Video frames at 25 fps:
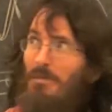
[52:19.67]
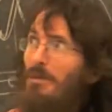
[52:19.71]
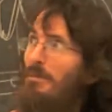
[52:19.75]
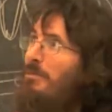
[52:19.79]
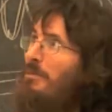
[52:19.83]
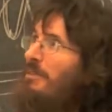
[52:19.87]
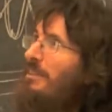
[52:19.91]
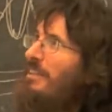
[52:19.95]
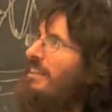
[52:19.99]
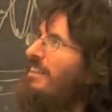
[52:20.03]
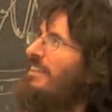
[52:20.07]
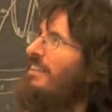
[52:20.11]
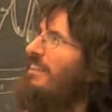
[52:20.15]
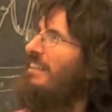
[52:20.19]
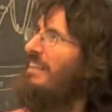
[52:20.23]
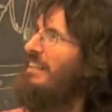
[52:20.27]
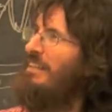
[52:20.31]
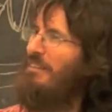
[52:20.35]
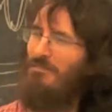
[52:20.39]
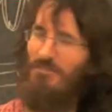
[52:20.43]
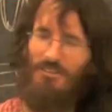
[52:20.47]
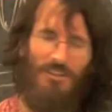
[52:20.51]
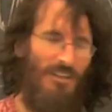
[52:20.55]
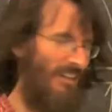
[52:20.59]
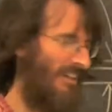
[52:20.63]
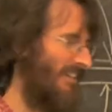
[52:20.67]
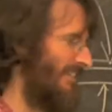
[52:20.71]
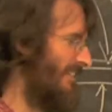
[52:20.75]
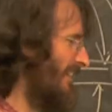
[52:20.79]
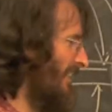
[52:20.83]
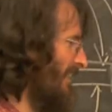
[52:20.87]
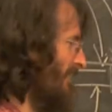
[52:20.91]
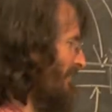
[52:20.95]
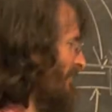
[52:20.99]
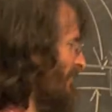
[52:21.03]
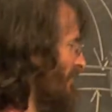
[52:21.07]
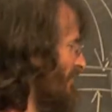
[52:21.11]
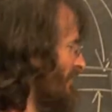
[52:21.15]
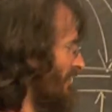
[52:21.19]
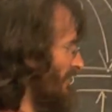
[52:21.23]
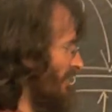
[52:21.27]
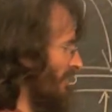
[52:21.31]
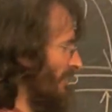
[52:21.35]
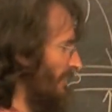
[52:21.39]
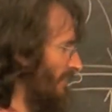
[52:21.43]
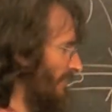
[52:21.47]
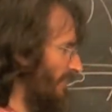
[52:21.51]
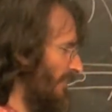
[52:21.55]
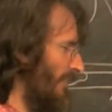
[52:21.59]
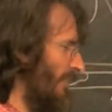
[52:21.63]
People need to leave. We're out of time.
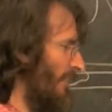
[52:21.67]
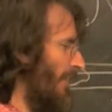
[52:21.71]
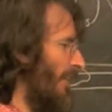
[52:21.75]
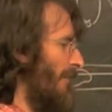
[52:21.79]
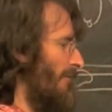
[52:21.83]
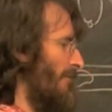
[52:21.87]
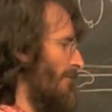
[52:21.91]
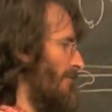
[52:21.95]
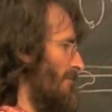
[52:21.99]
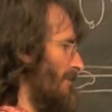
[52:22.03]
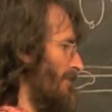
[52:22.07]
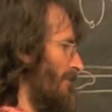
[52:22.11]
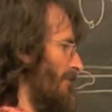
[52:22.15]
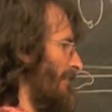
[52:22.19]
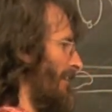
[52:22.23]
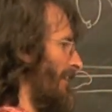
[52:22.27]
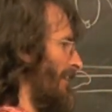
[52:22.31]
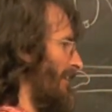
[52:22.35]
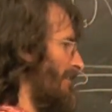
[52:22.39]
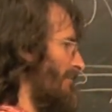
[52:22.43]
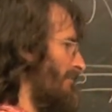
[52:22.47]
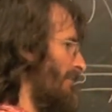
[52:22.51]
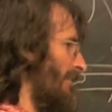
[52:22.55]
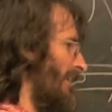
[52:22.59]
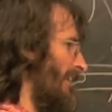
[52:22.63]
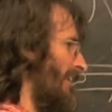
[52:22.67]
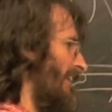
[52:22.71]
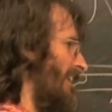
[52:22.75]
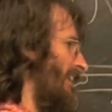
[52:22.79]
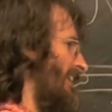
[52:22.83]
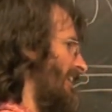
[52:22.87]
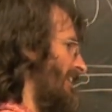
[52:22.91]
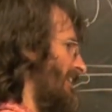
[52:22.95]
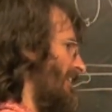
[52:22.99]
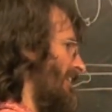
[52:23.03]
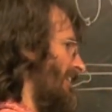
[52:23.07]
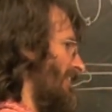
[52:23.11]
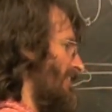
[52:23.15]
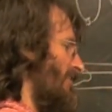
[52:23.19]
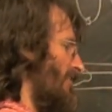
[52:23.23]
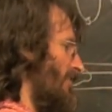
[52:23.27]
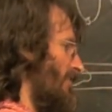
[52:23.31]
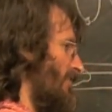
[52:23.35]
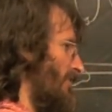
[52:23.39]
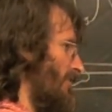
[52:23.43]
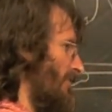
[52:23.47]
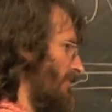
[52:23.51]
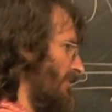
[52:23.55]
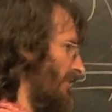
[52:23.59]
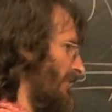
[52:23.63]
You can go. I won't be offended. But let's just do